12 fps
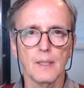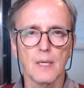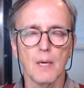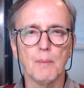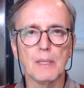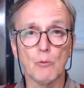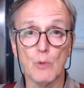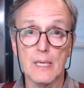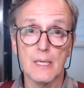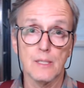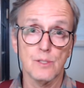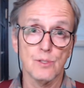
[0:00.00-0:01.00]
in the coming
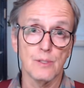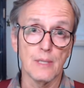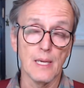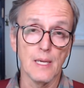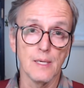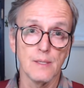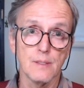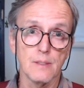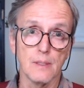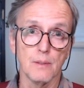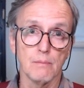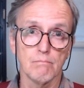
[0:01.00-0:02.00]
weeks,
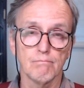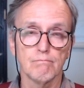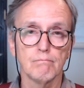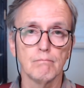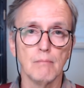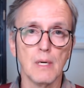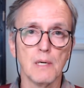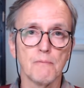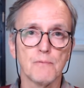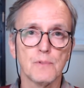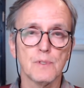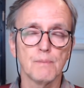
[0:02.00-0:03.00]
days, and
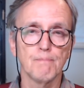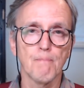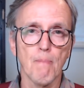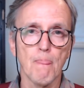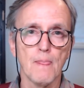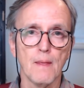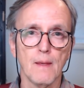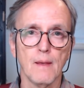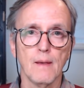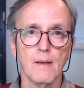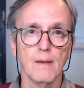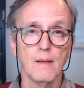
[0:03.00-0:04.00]
months,
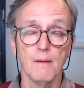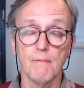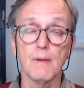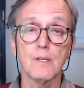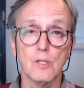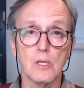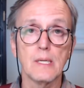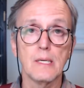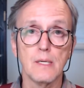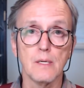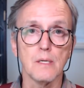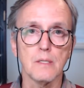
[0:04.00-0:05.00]

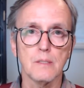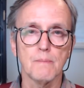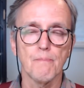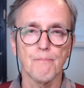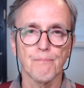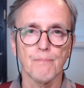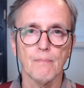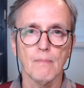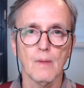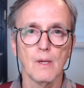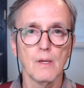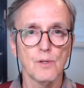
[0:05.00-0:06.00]
eventually years.
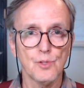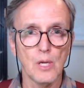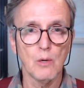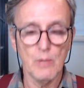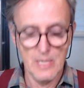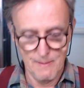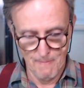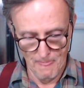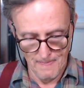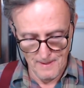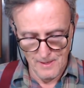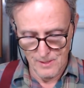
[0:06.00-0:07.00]
Shall we?
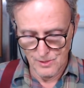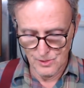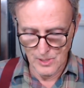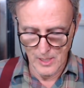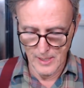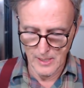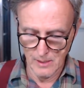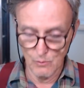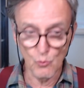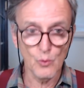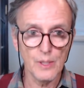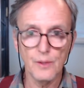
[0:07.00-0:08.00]

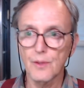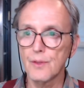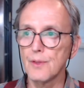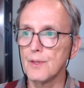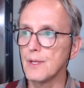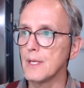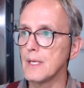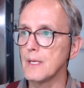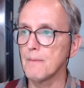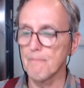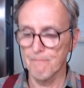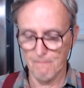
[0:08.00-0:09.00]
Starting with
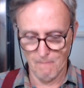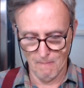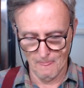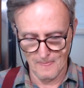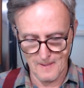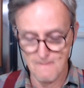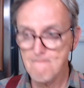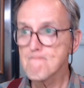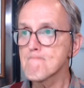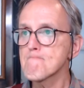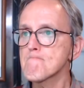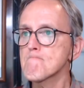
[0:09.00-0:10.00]
the,
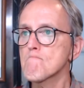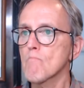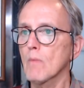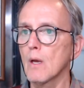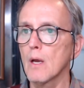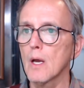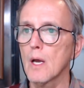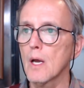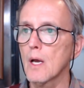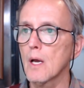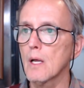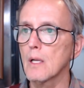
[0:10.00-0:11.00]

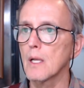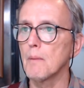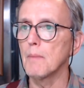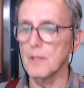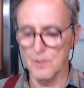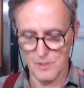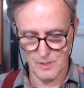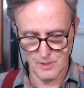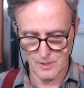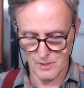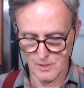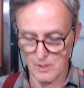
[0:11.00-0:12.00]
let me
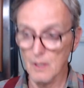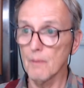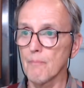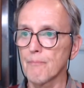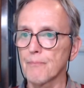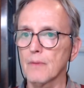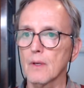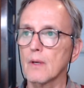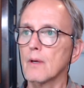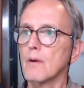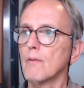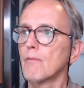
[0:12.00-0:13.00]
just
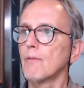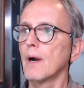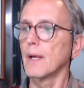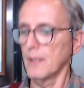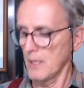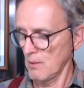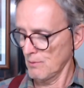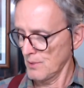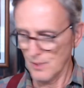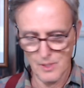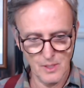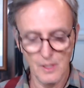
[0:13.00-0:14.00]
find
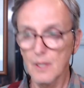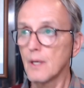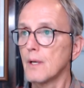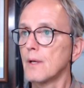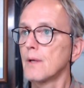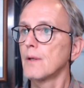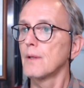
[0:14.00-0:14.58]
out here,